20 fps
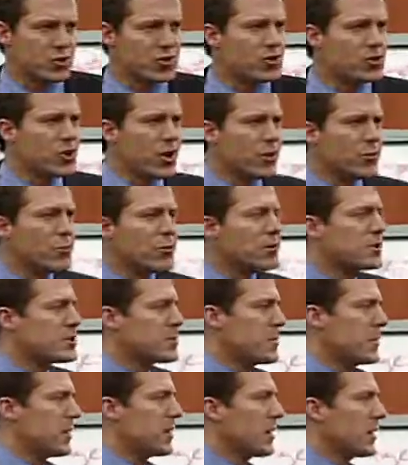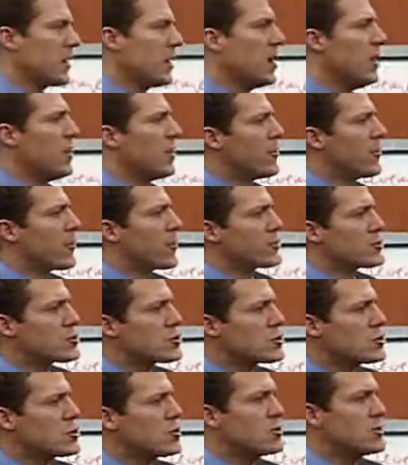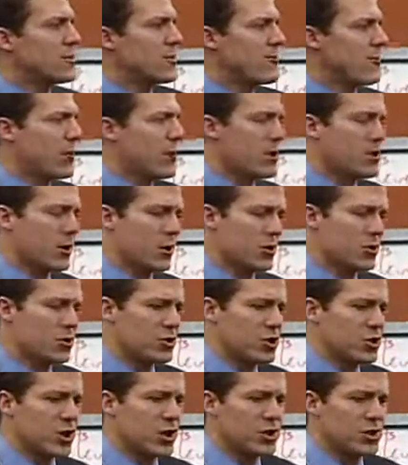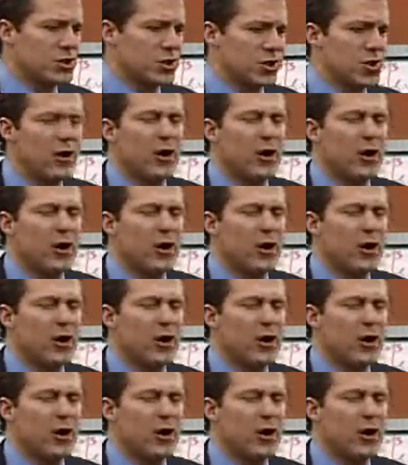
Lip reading: Generally speaking, there are two different negotiation